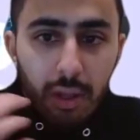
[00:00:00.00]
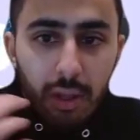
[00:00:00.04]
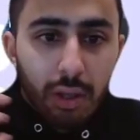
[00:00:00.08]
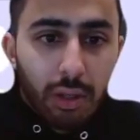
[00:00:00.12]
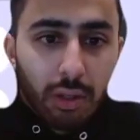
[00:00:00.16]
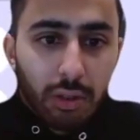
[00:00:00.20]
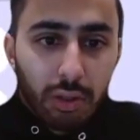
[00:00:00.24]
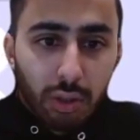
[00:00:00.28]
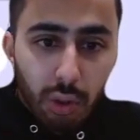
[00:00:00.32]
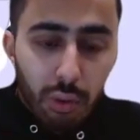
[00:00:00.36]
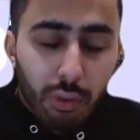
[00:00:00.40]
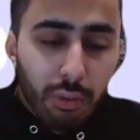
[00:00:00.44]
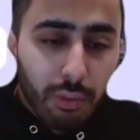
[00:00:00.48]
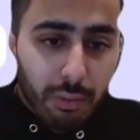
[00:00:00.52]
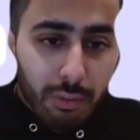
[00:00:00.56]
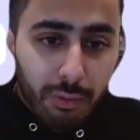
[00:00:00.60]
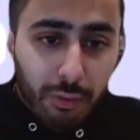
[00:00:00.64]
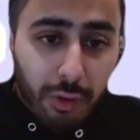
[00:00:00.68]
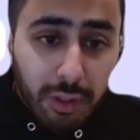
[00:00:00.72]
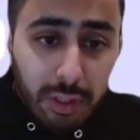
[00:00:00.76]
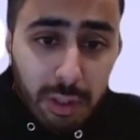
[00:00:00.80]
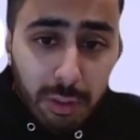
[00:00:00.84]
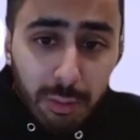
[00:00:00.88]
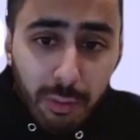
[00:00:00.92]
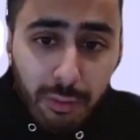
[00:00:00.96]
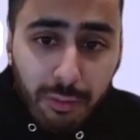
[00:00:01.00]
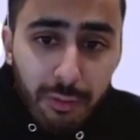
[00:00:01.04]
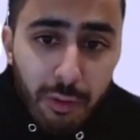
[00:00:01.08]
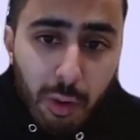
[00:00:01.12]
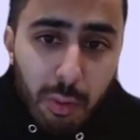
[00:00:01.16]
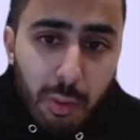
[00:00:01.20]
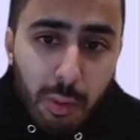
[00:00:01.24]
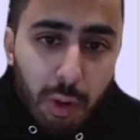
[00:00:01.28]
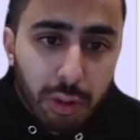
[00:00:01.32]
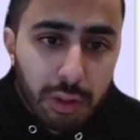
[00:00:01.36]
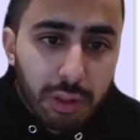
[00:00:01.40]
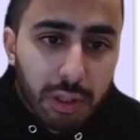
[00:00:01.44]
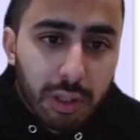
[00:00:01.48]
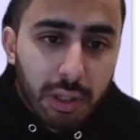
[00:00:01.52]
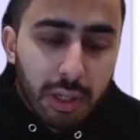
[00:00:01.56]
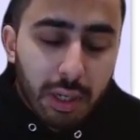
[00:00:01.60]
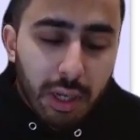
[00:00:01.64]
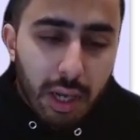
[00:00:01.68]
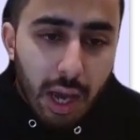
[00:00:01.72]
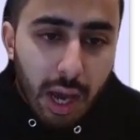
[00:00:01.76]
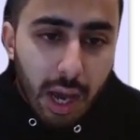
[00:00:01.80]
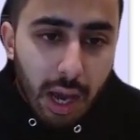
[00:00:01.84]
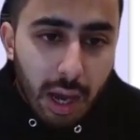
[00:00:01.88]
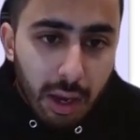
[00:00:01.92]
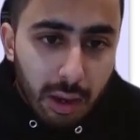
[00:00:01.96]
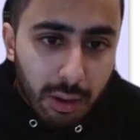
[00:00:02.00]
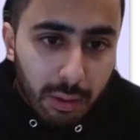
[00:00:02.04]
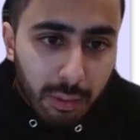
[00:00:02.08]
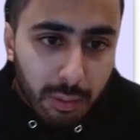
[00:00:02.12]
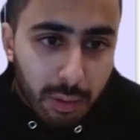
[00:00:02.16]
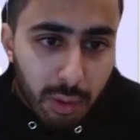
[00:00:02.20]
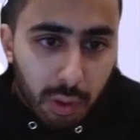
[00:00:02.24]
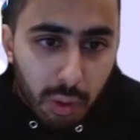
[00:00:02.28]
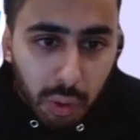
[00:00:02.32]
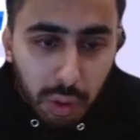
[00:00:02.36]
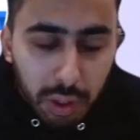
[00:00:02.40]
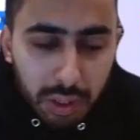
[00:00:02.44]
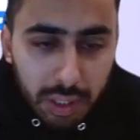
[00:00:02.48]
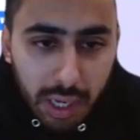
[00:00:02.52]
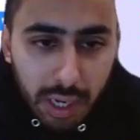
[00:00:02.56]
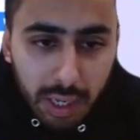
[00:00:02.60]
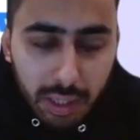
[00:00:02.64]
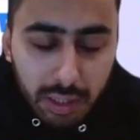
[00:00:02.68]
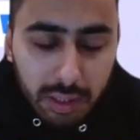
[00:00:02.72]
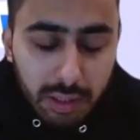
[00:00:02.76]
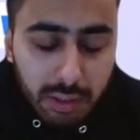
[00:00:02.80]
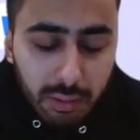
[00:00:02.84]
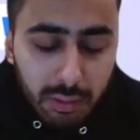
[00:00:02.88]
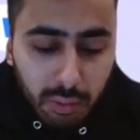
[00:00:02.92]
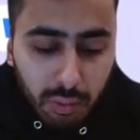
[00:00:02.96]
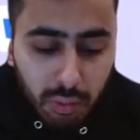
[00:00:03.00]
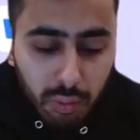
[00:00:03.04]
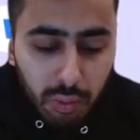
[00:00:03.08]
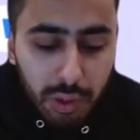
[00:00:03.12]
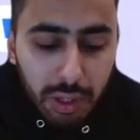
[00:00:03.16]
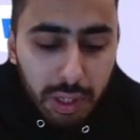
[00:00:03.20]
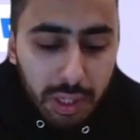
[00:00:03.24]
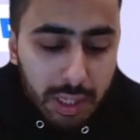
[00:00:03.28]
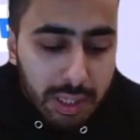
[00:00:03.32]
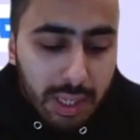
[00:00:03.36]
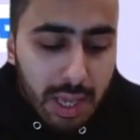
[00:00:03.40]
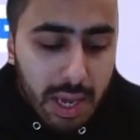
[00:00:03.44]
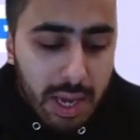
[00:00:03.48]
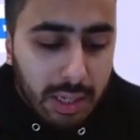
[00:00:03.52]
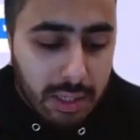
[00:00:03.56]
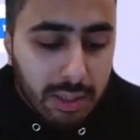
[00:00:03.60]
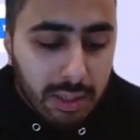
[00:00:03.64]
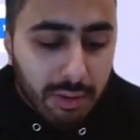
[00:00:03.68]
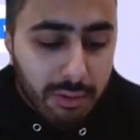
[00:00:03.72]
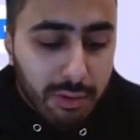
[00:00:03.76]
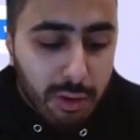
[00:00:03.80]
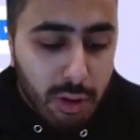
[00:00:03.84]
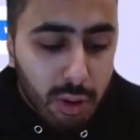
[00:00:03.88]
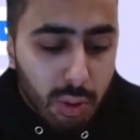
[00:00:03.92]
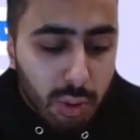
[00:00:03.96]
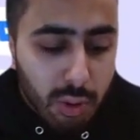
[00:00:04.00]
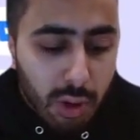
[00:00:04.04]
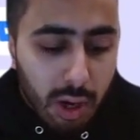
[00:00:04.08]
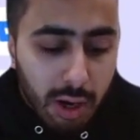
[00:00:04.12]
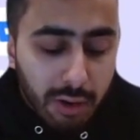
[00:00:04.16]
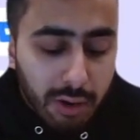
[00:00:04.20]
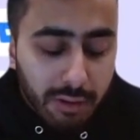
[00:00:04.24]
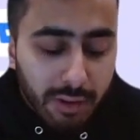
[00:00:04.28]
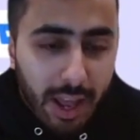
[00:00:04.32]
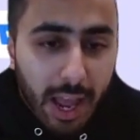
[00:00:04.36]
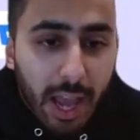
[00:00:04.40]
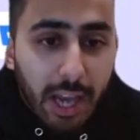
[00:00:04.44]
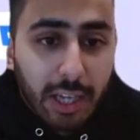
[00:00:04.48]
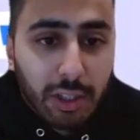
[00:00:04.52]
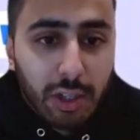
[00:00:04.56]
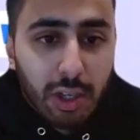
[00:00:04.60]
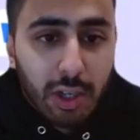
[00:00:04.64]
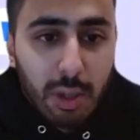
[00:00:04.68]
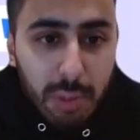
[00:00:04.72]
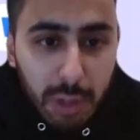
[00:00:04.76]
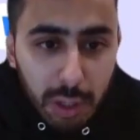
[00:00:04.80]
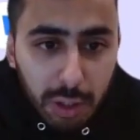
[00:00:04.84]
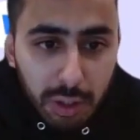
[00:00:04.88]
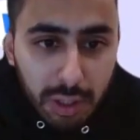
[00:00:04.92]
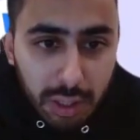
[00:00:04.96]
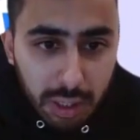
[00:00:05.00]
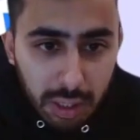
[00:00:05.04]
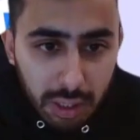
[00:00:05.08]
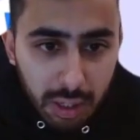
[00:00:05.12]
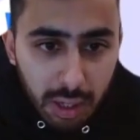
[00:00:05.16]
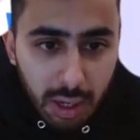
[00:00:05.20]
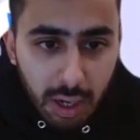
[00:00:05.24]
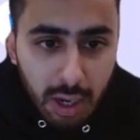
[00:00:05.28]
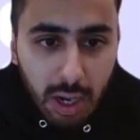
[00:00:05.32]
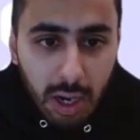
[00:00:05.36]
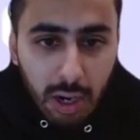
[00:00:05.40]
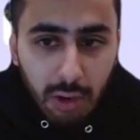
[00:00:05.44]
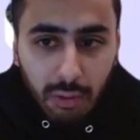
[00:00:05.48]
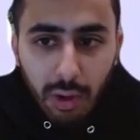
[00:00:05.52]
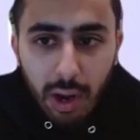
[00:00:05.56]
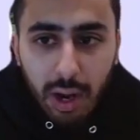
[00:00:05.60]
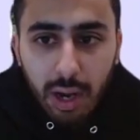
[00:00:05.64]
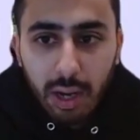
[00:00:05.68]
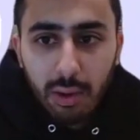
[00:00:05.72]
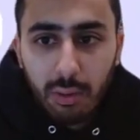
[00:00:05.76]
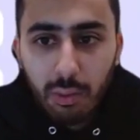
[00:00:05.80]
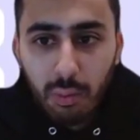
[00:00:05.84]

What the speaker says: So first and foremost, Cortex really takes the view of actionability, right?